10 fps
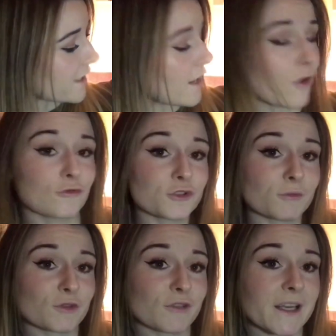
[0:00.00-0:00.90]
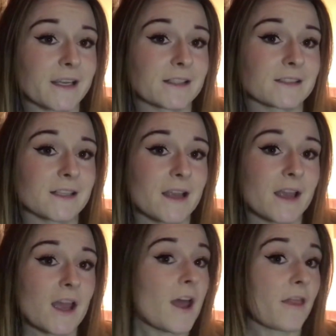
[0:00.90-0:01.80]
the Ultramarines.
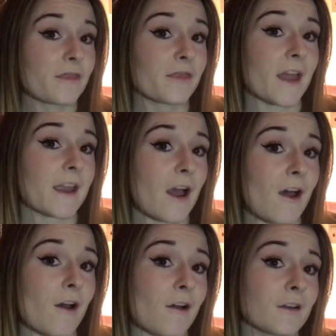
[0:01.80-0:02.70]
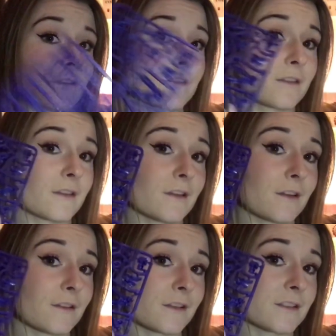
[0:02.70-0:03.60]
They are
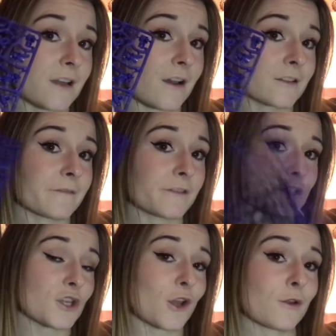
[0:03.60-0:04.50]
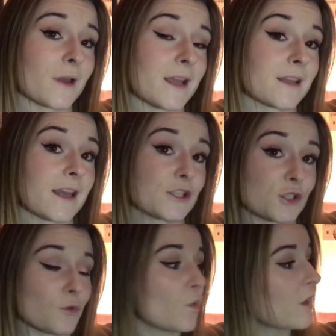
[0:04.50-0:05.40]
the stars of the show in
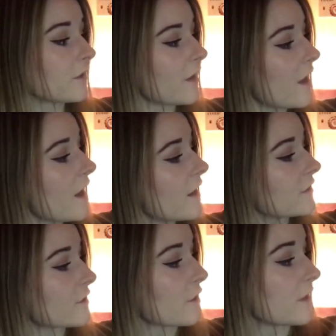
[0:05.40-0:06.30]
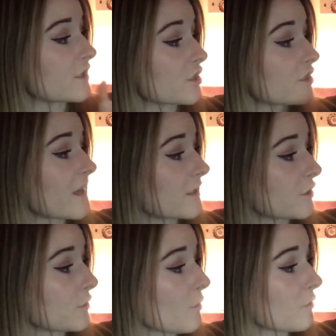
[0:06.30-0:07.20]
issue 1. So it's just telling
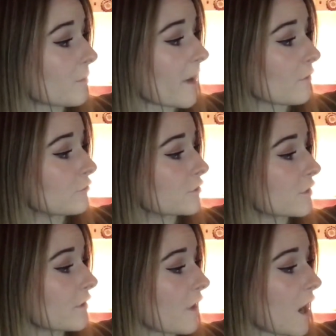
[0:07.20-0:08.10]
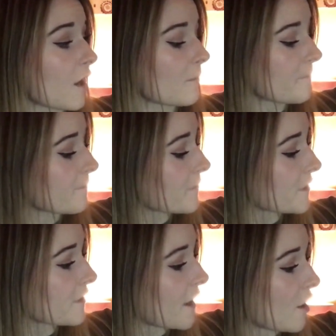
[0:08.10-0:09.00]
you all about
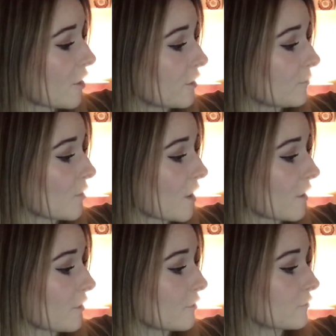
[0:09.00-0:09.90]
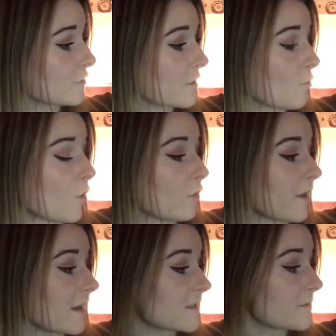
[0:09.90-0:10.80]
their homeworld,
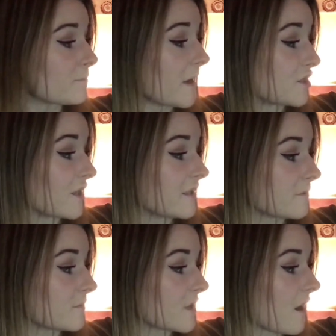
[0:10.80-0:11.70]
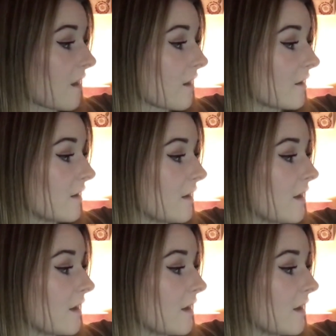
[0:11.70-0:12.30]
what their specialisms are,